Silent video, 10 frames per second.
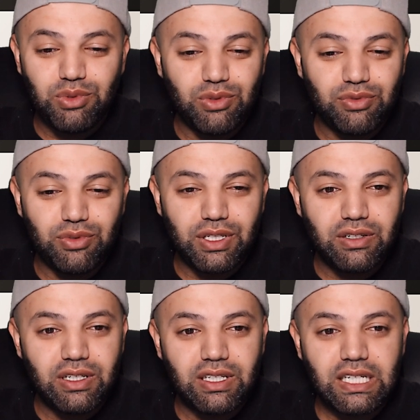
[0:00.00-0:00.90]
beautiful
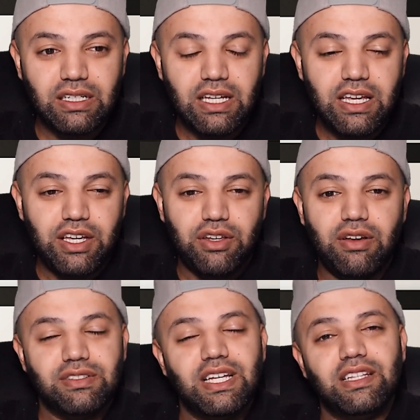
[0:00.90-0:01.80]
area. Like, you
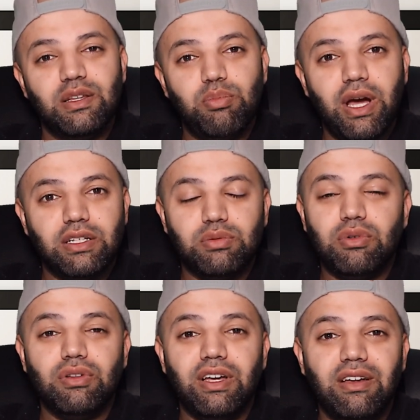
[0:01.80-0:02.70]
know, I've said in the past,
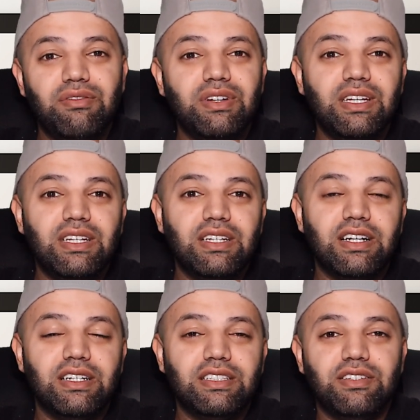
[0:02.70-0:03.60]
every
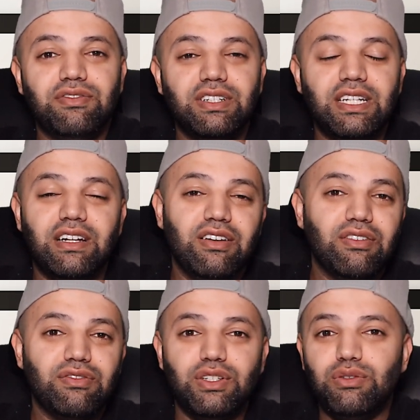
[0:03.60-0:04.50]
different
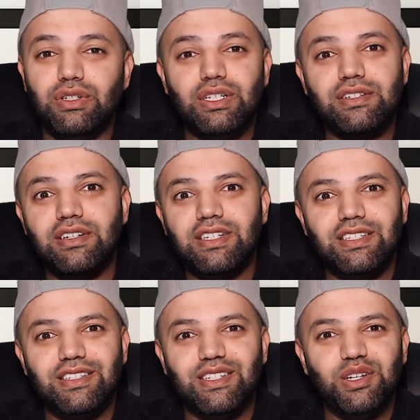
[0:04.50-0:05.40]
area of Indonesia
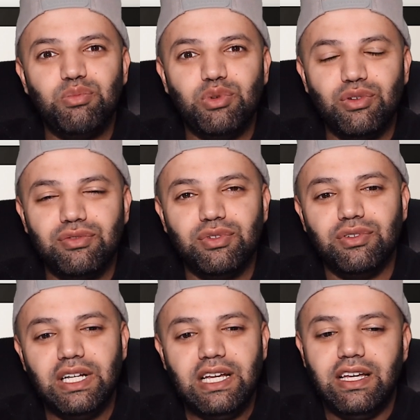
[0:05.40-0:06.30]
is
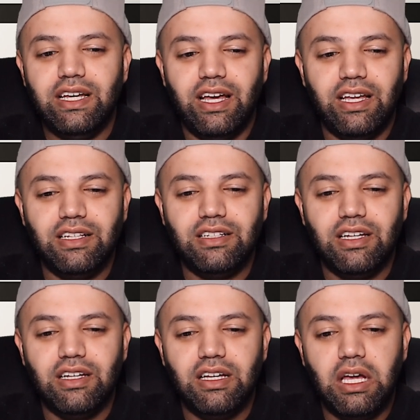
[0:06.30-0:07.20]
beautiful. And
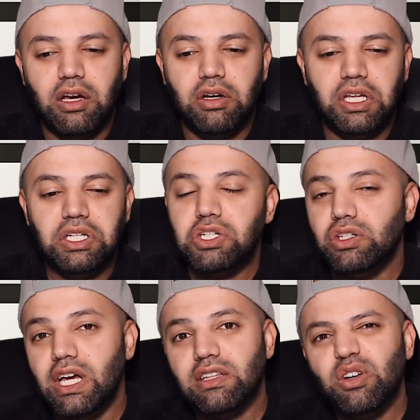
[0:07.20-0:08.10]

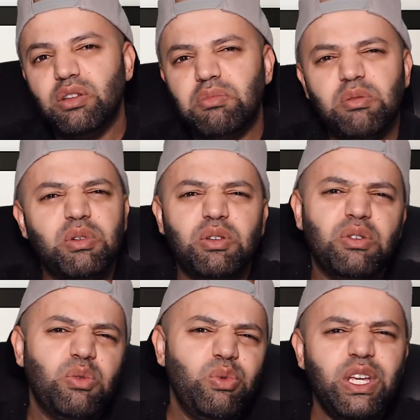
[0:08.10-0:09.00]
initially I thought maybe, you
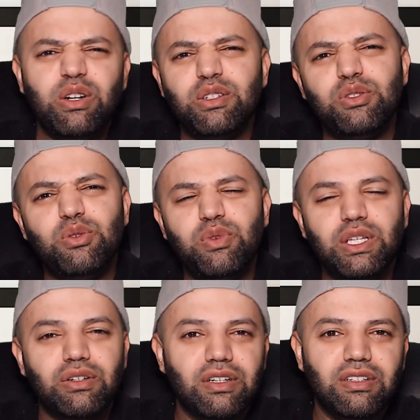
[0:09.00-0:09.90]
know, a week or 2
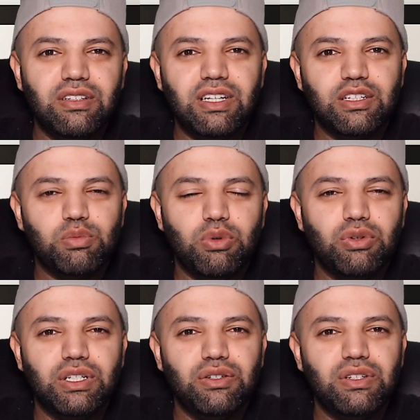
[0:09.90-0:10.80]
weeks you can
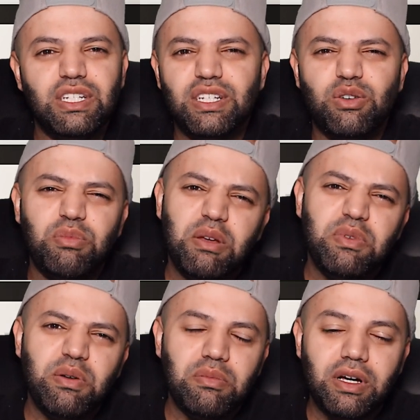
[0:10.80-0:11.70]
explore Indonesia, or
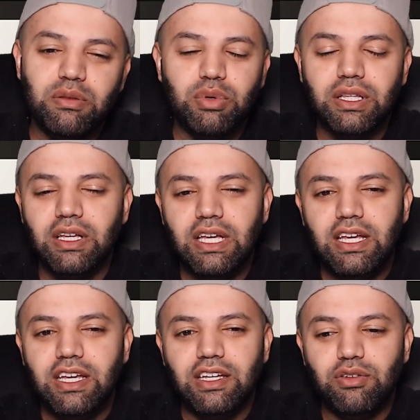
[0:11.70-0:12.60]
maybe a month, but
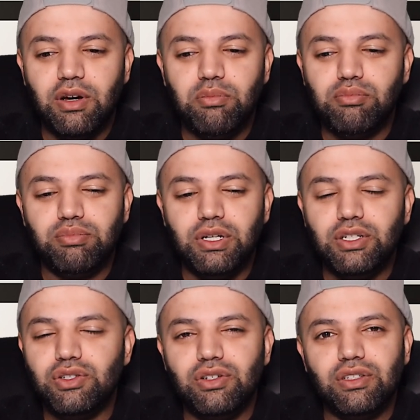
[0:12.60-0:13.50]
you know, I'm
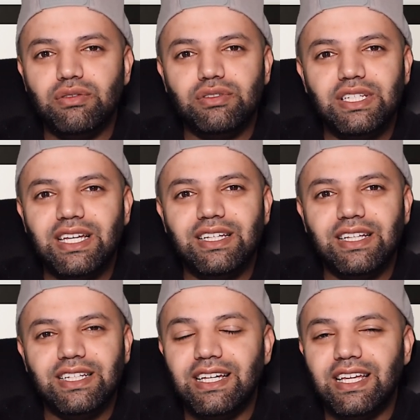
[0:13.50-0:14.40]
pretty sure it'll take
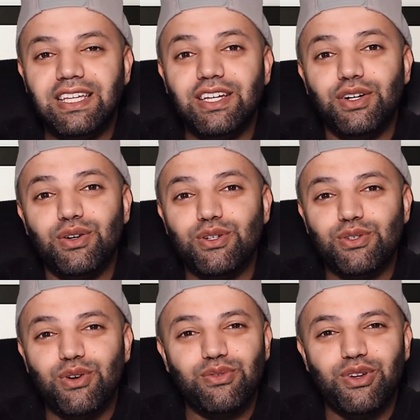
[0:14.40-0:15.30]
like a year or
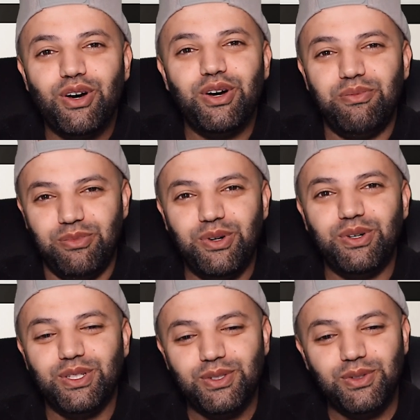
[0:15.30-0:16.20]
so, if not
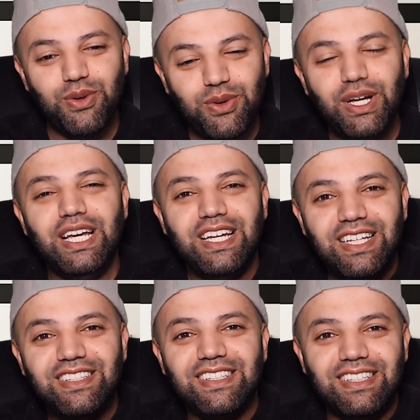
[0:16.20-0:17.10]
more, to go
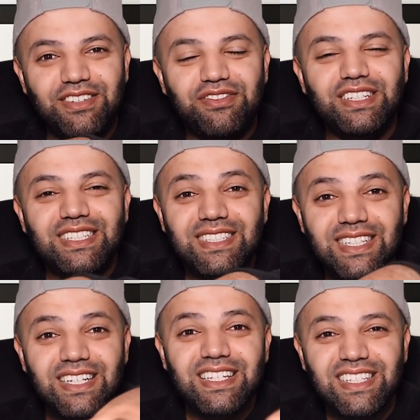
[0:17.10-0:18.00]
in different
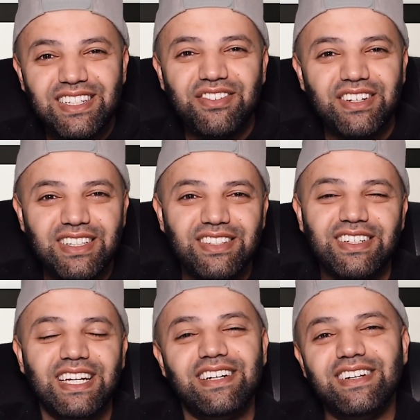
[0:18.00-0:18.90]
cities and different
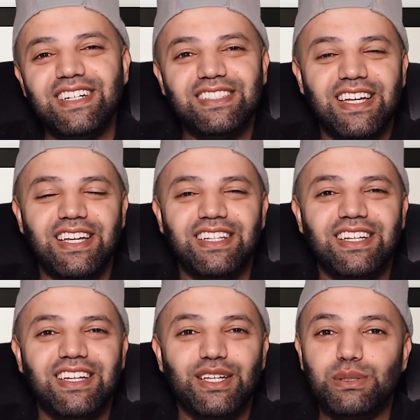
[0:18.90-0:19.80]
little areas
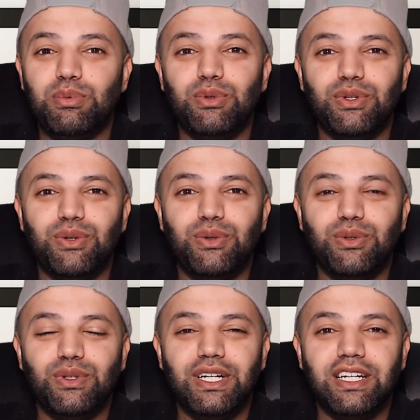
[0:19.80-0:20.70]
and explore the
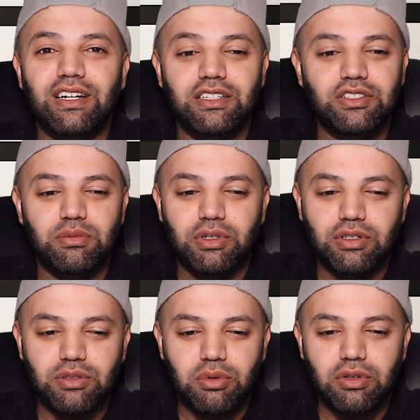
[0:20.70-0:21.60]
whole country.
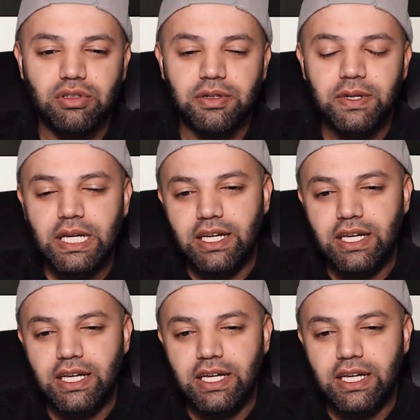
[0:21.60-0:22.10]
Because subhanAllah,